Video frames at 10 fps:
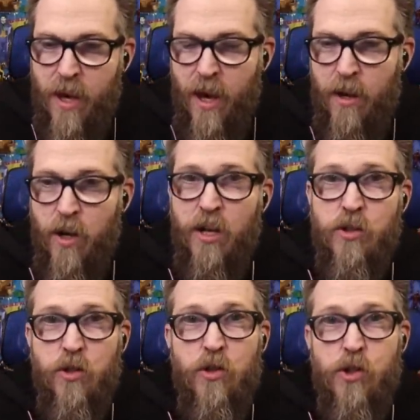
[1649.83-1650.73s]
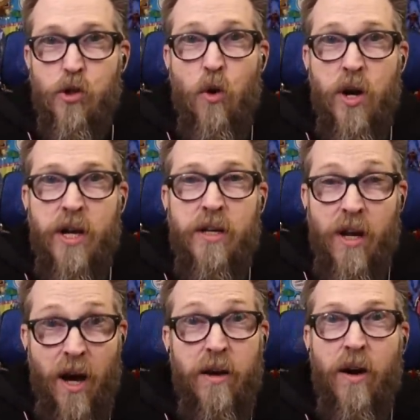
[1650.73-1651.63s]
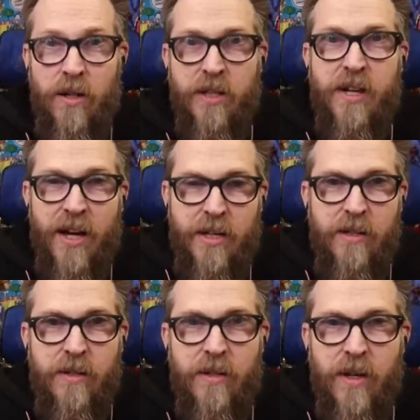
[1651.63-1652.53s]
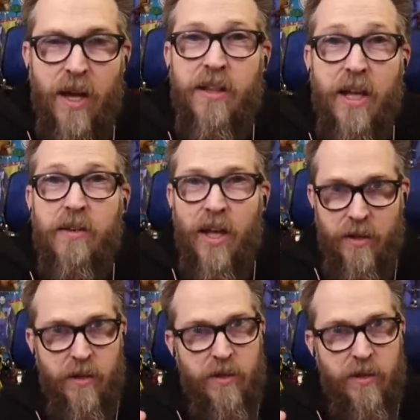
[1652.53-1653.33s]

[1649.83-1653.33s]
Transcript: And and soon as Troi got on the Titan, and they like